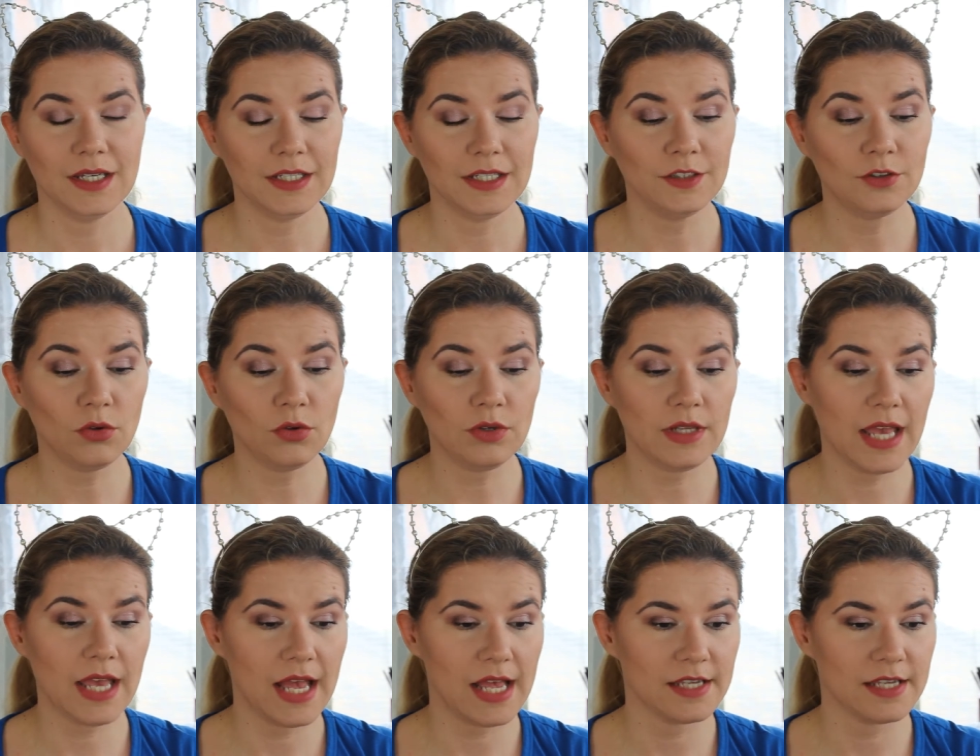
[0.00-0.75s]
it
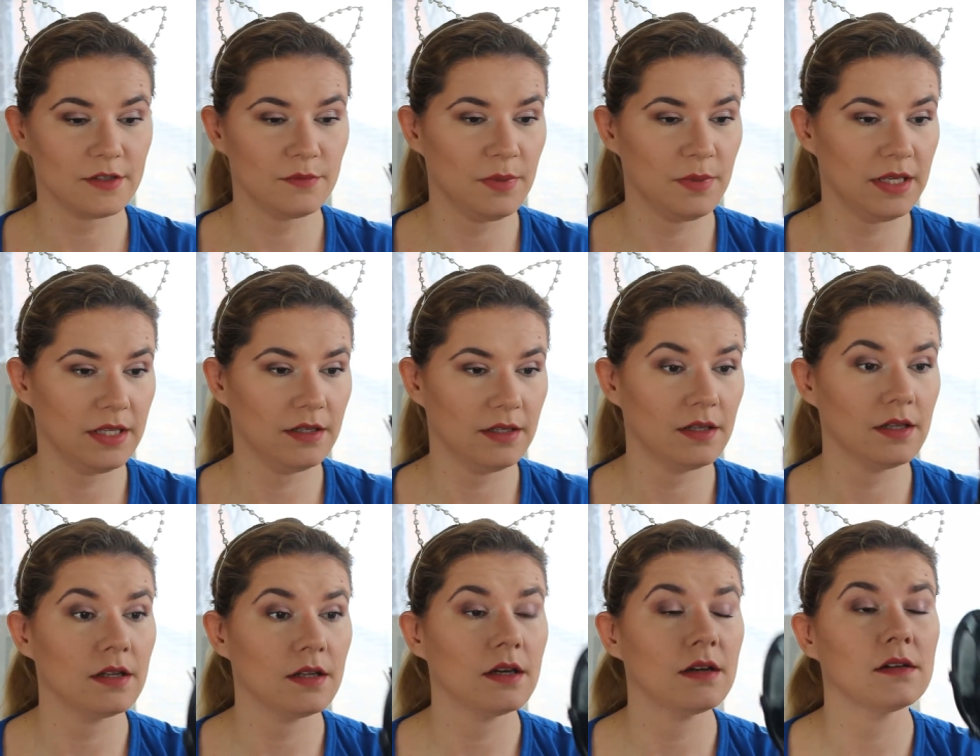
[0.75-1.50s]
only has
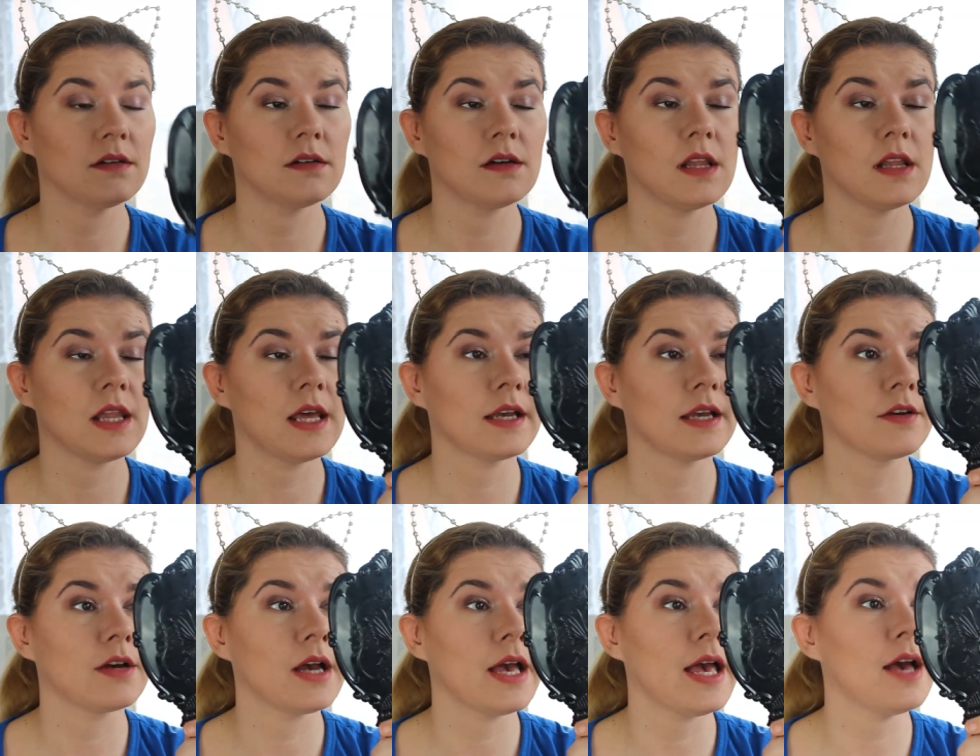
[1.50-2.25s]
been
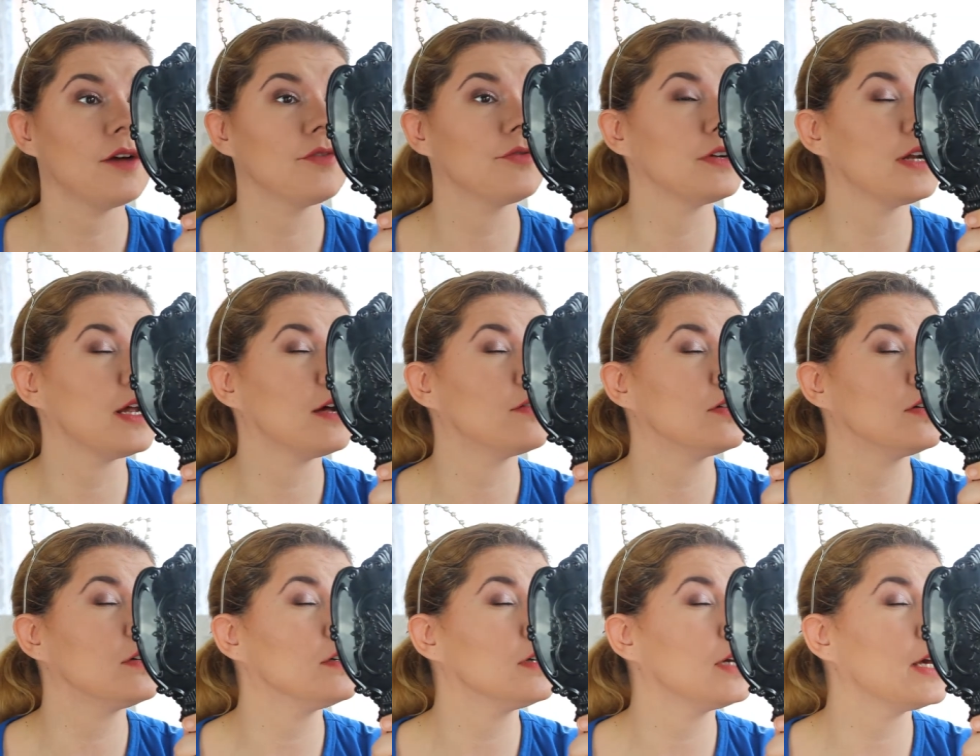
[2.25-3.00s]
like half an
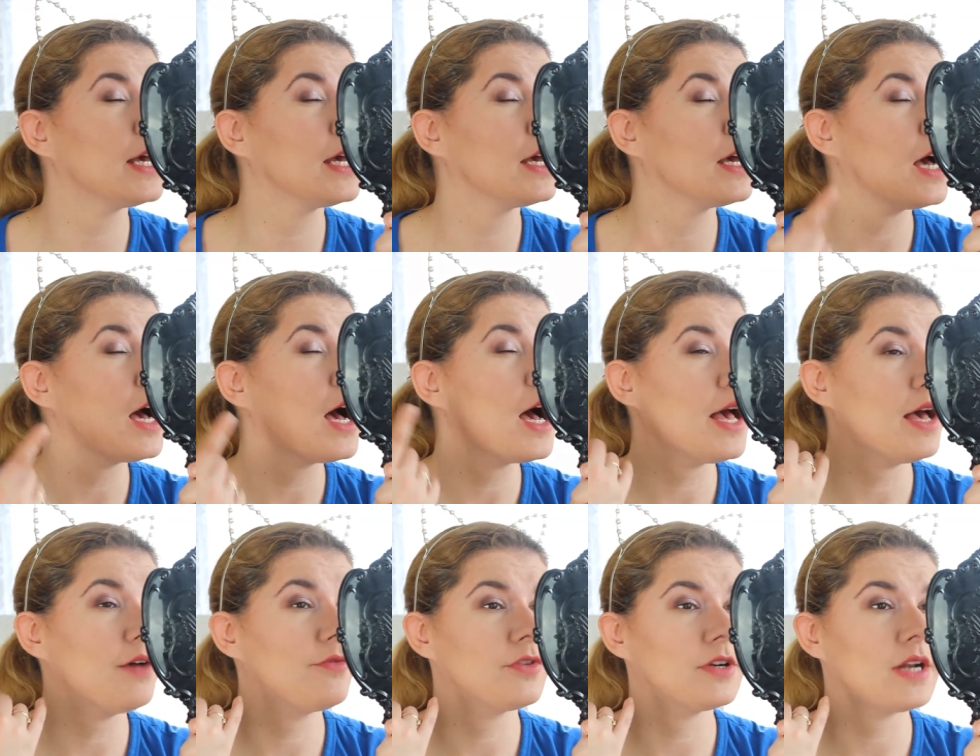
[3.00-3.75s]
hour
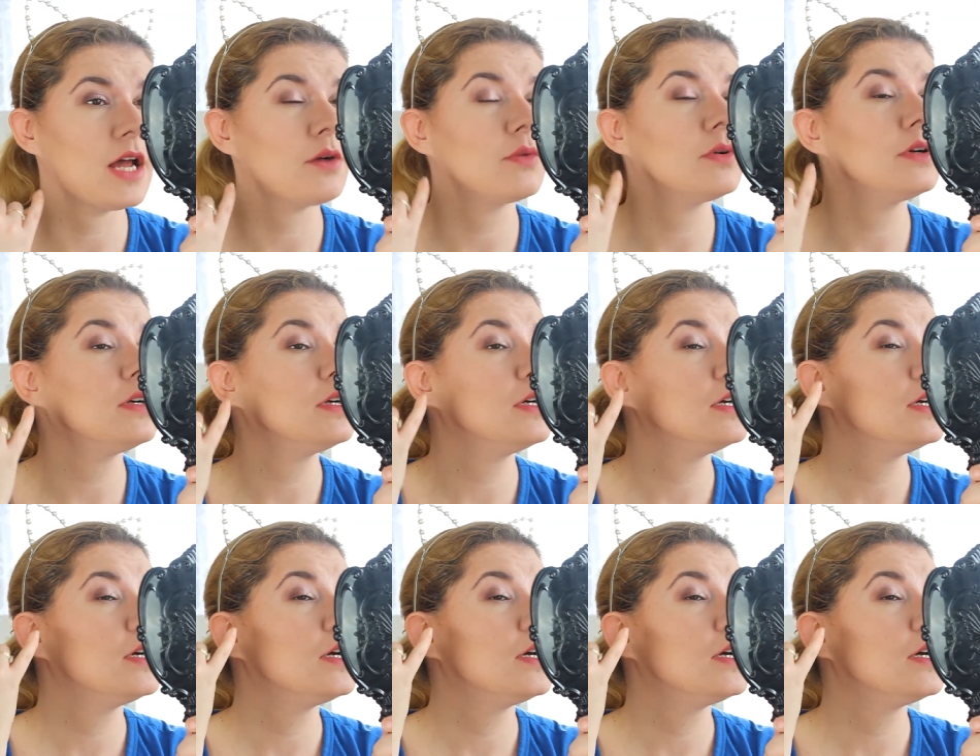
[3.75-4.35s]
half an hour